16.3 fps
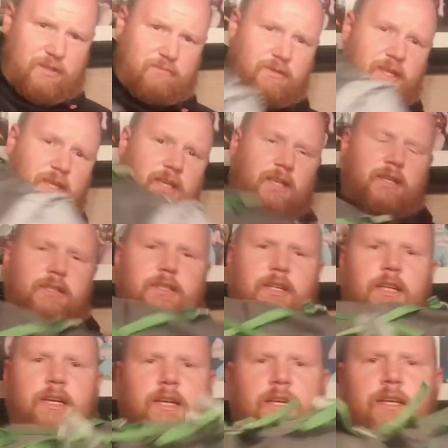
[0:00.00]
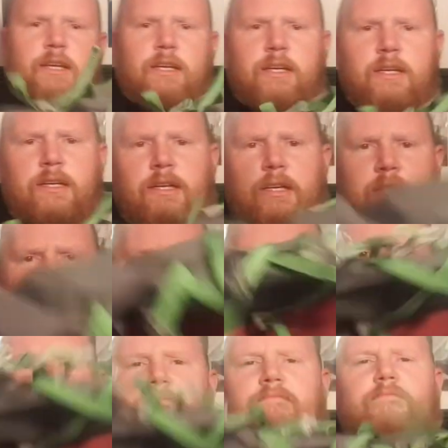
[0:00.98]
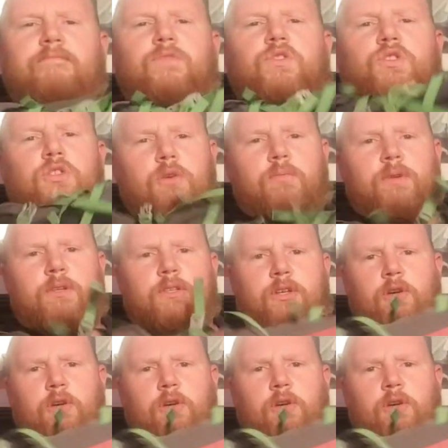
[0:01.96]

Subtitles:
is ridiculous to like. It's super.